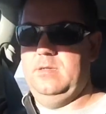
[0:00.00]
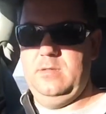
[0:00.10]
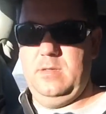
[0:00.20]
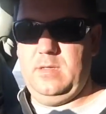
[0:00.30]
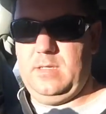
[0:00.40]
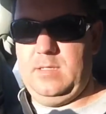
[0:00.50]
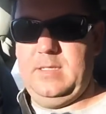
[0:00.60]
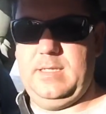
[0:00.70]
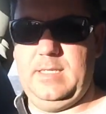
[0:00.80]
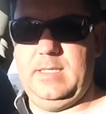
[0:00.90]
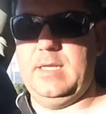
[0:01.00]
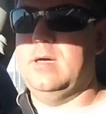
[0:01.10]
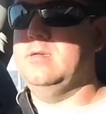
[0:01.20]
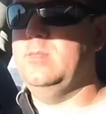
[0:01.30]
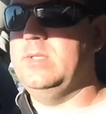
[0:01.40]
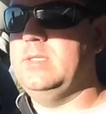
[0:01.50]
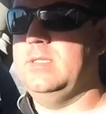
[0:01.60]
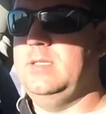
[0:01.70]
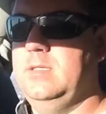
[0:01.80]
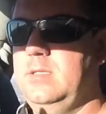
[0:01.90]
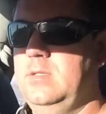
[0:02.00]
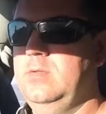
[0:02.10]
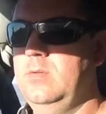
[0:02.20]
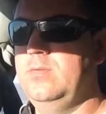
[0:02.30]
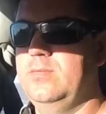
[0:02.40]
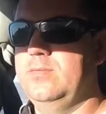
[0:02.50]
Turn that down a bit. Whew.